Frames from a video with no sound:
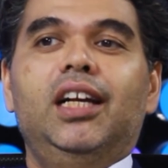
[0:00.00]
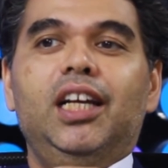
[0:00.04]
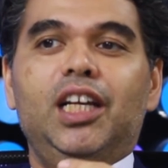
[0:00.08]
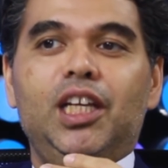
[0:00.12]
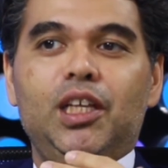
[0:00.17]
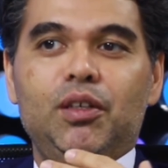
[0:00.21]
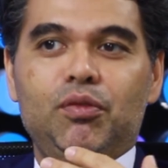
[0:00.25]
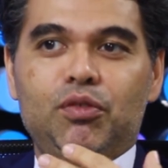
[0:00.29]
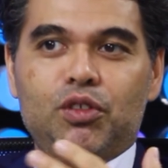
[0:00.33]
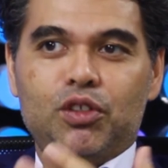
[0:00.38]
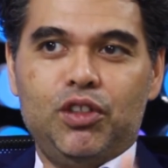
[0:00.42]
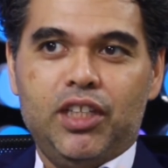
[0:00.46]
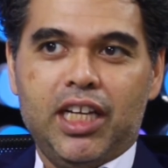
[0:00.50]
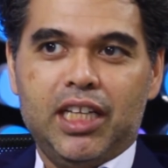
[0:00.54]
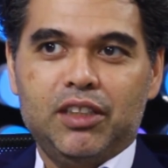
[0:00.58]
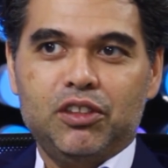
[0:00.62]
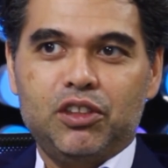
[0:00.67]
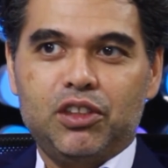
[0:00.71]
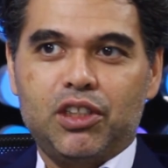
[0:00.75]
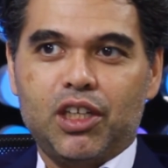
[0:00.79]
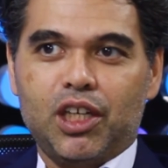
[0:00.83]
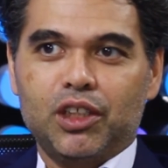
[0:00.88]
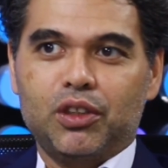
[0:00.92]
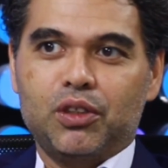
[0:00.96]
If you then
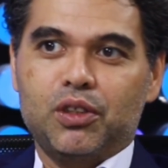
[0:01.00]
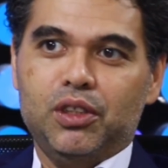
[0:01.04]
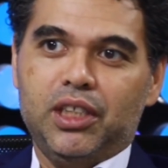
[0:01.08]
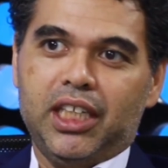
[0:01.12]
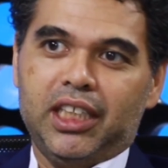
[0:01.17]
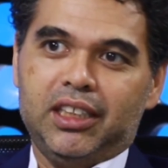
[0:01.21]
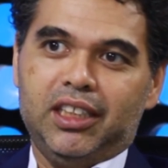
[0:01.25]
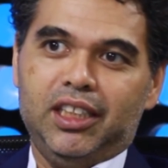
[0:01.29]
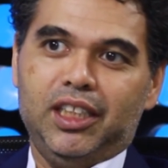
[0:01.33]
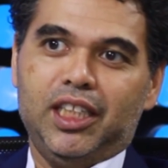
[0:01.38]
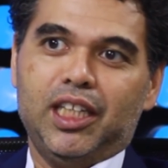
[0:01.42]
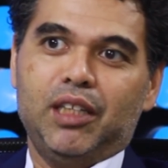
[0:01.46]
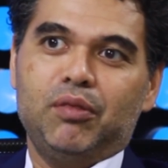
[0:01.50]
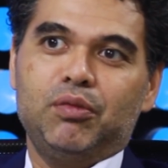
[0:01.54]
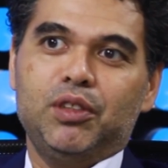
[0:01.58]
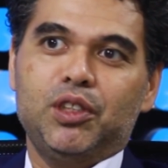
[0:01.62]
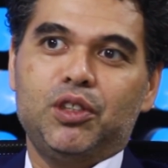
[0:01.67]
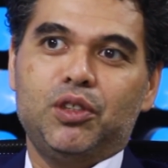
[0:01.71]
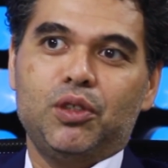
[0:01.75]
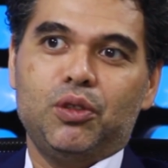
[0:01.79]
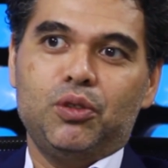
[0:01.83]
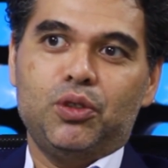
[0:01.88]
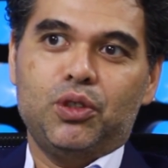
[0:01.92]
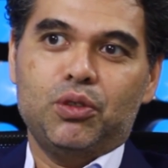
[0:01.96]
start connecting that with
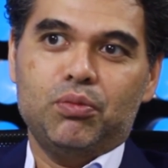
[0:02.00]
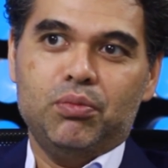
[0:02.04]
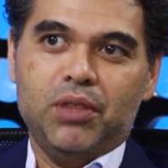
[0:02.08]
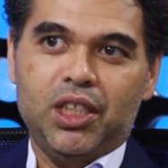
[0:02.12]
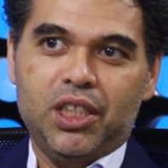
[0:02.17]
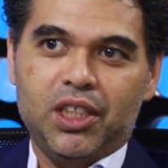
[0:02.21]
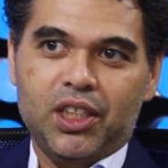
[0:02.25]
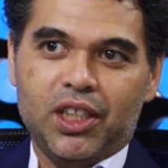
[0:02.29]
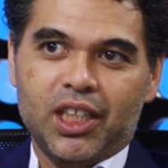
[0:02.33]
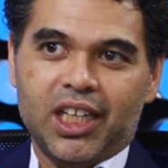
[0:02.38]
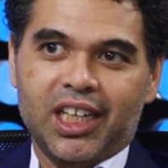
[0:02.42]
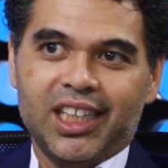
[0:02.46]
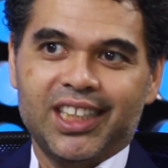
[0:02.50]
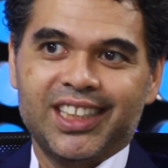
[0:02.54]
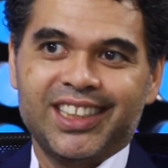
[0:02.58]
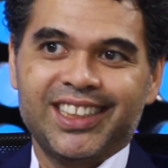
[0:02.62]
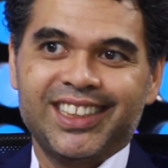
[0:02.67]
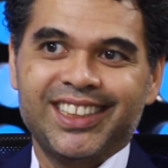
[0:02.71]
social media,